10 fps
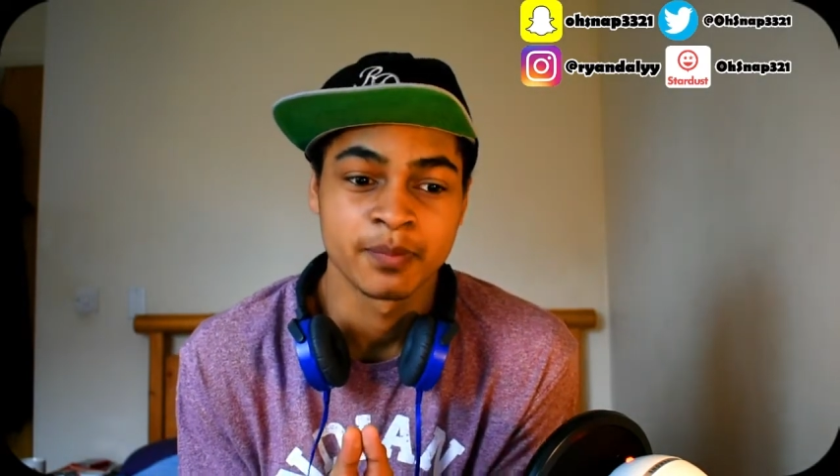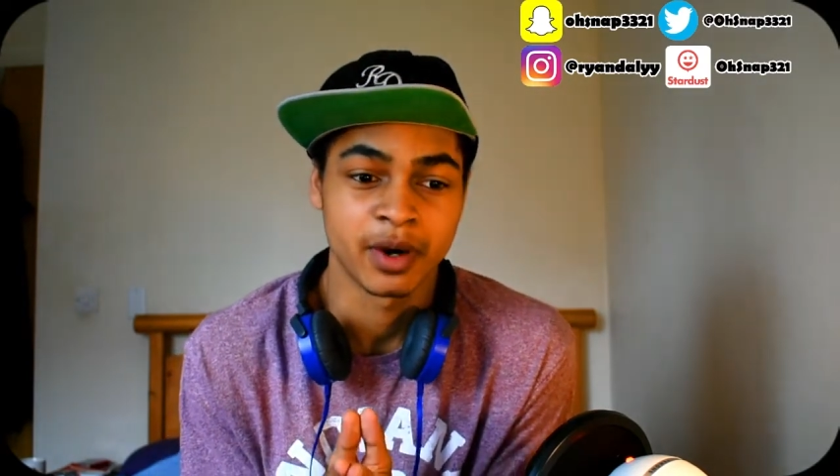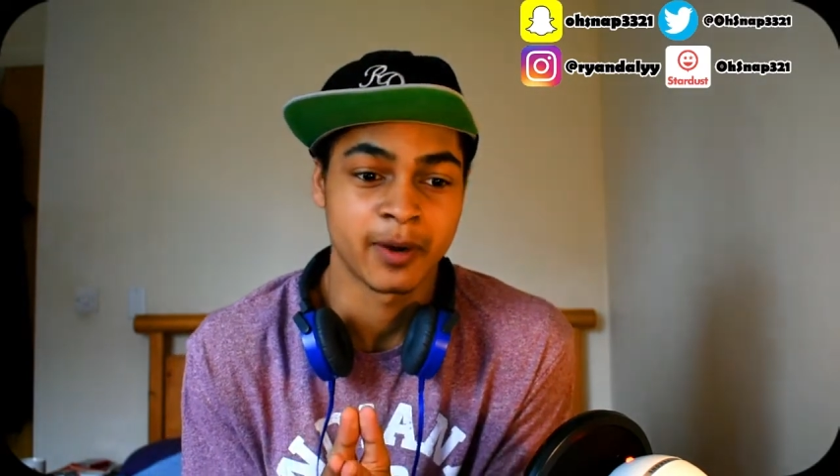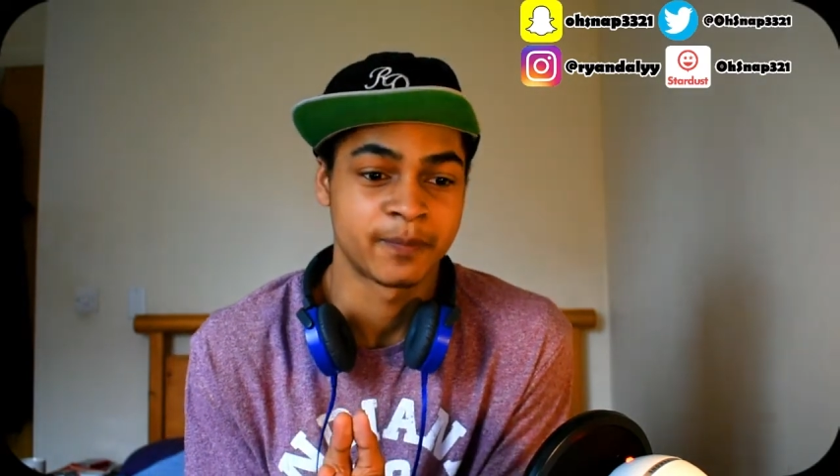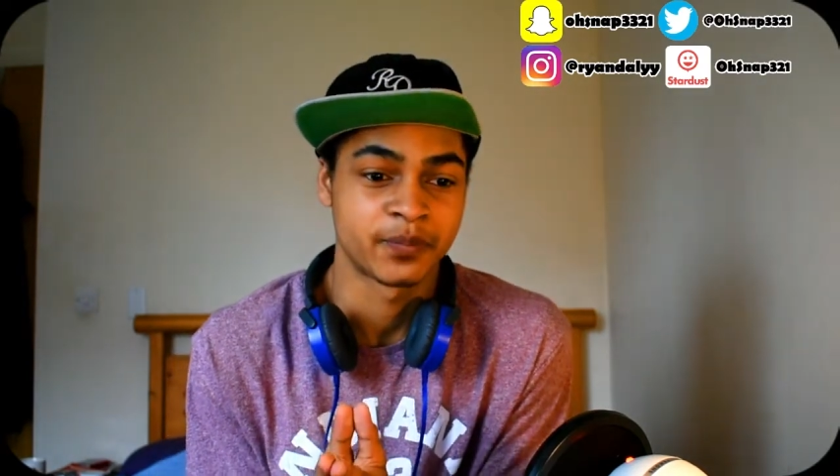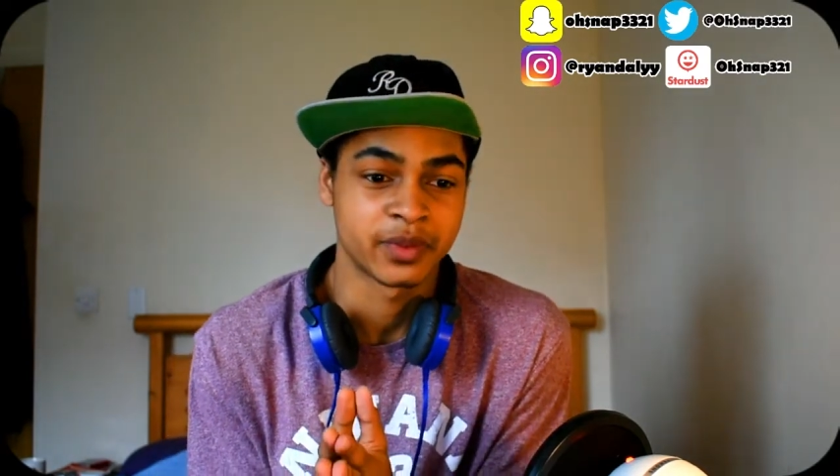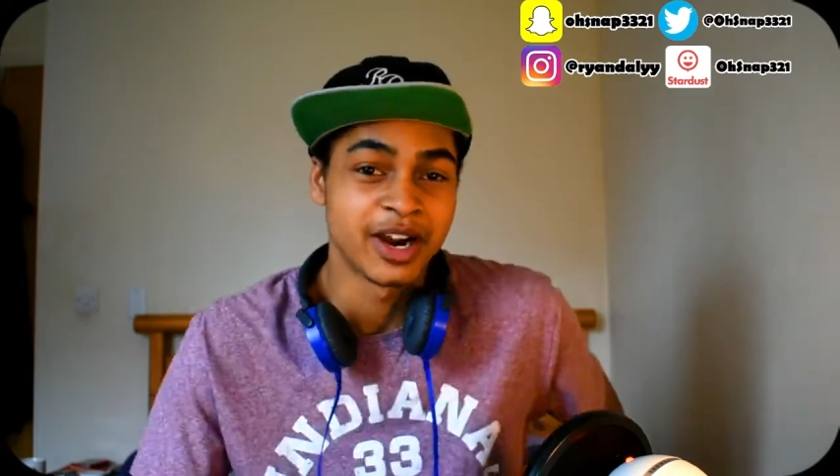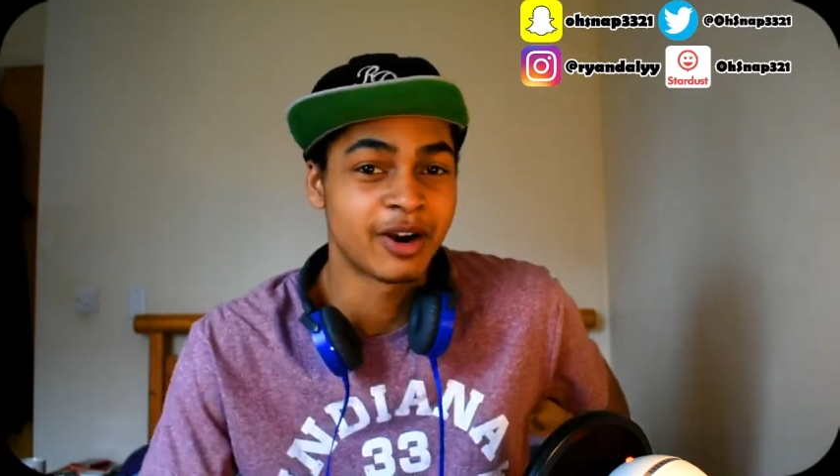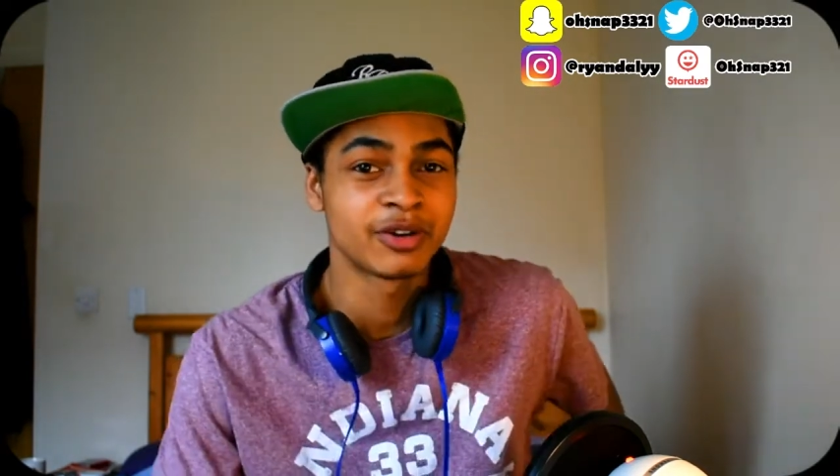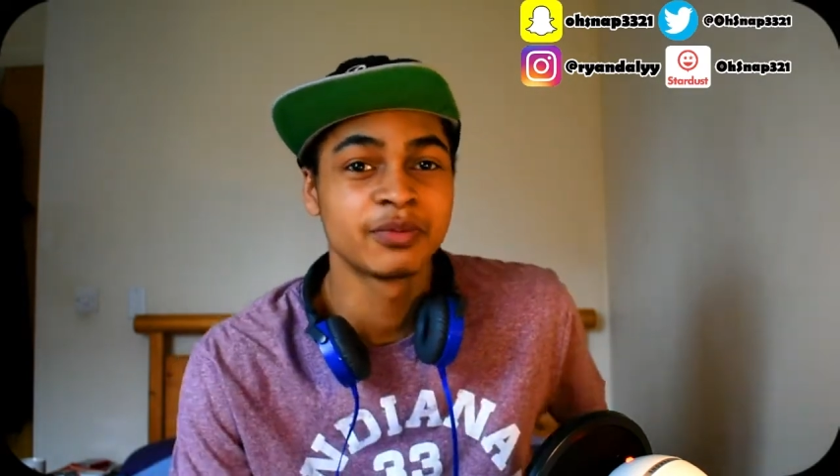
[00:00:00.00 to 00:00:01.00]
But
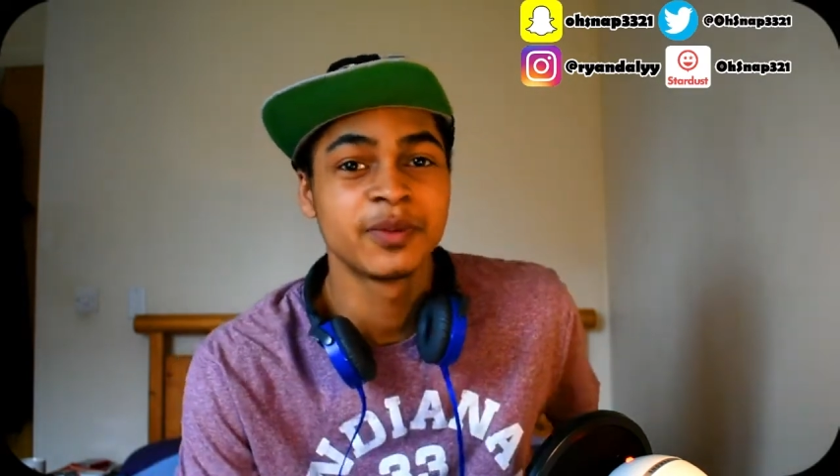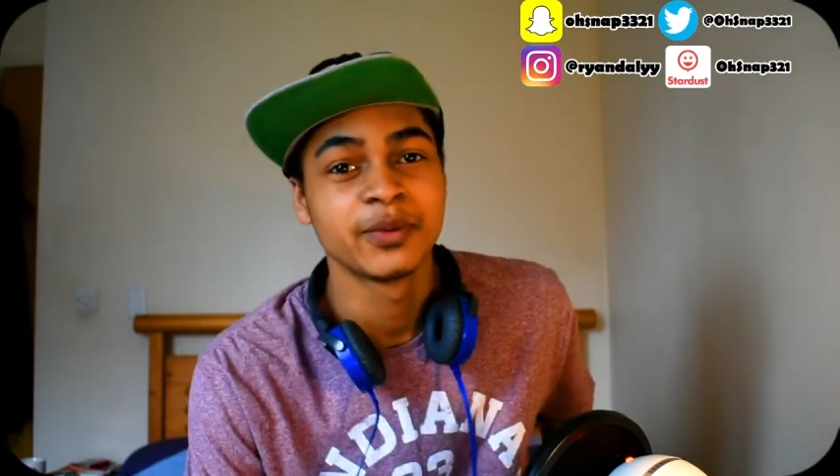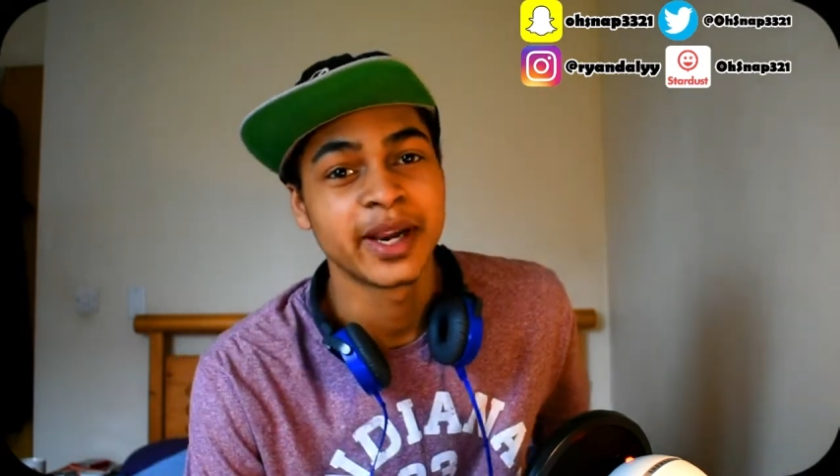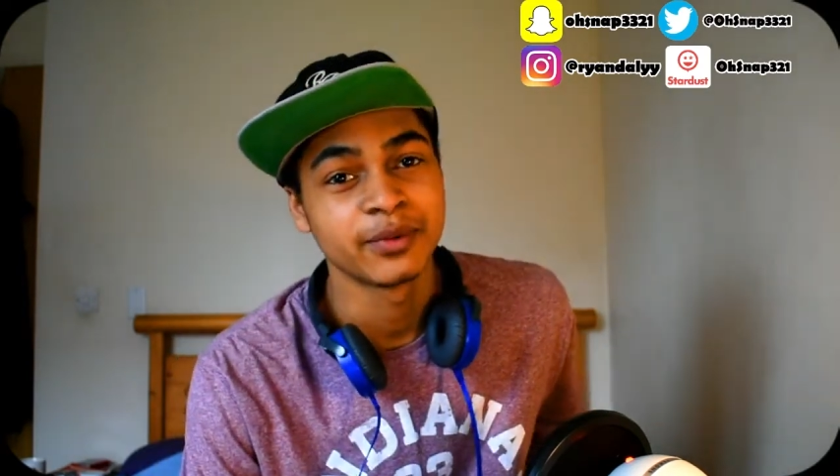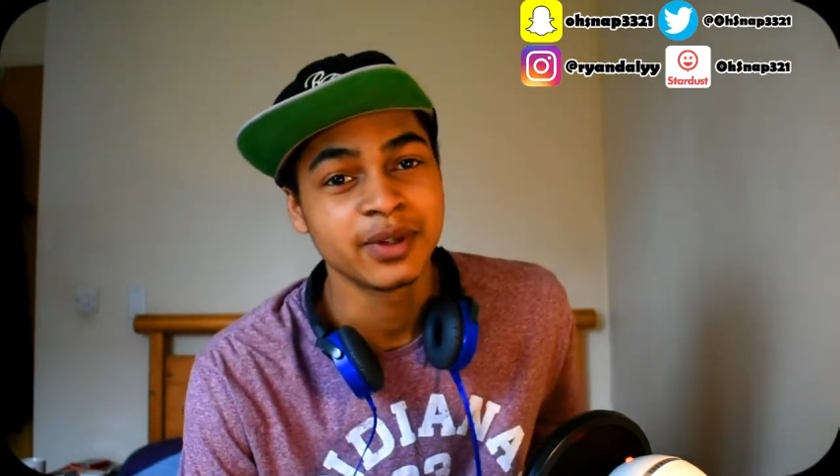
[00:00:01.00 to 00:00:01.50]
how long have we been waiting?